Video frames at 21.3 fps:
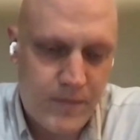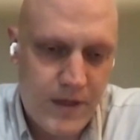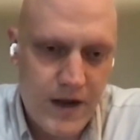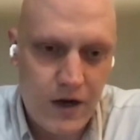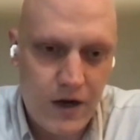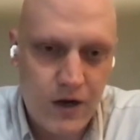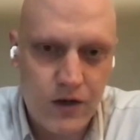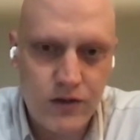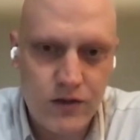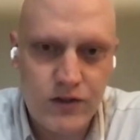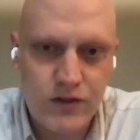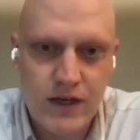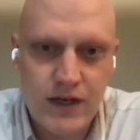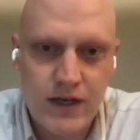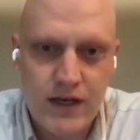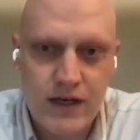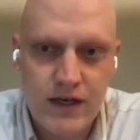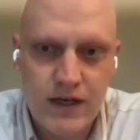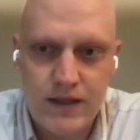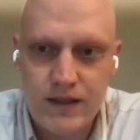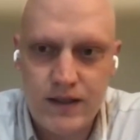There's
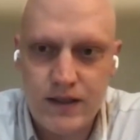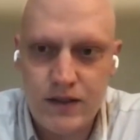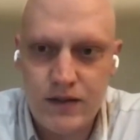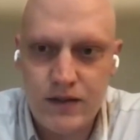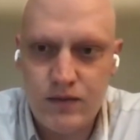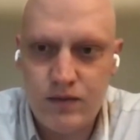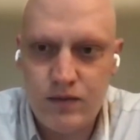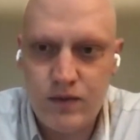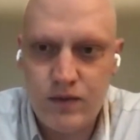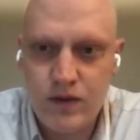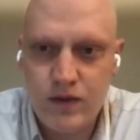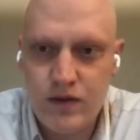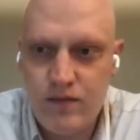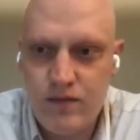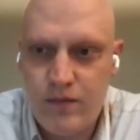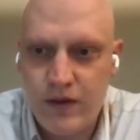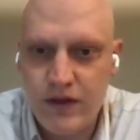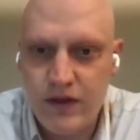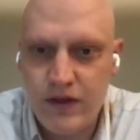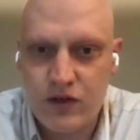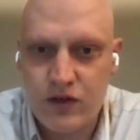
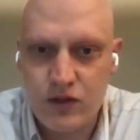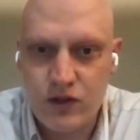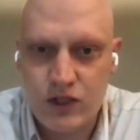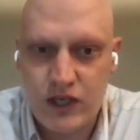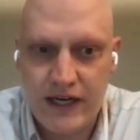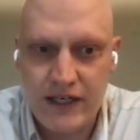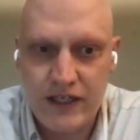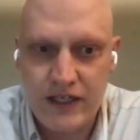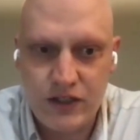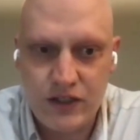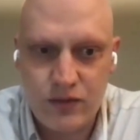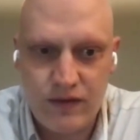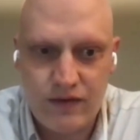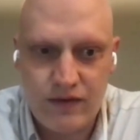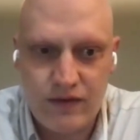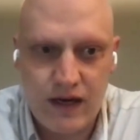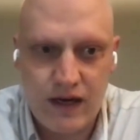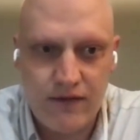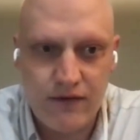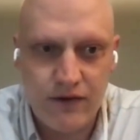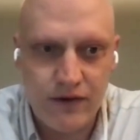political changes we've
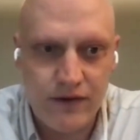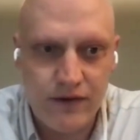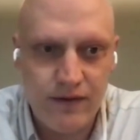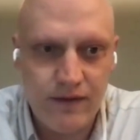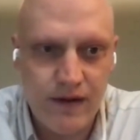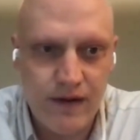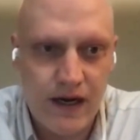covered